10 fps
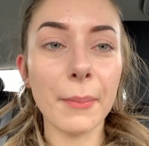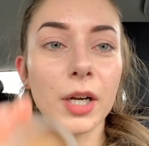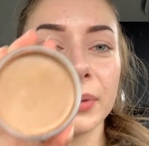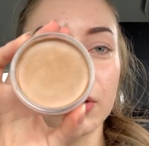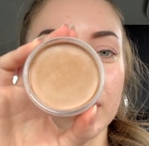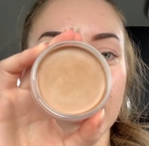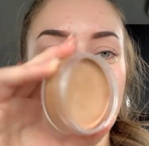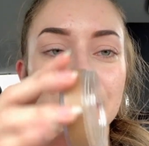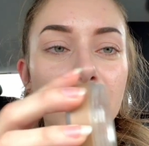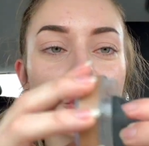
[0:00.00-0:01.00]
I'm gonna be using
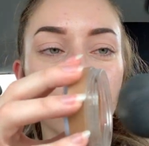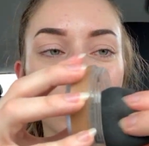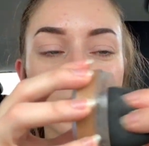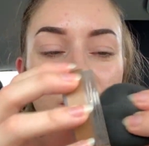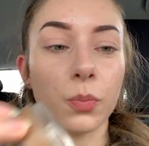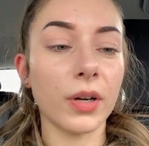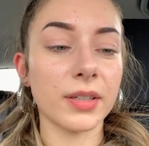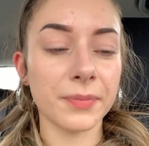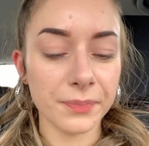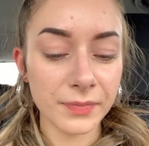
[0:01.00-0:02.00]
a sponge for this one.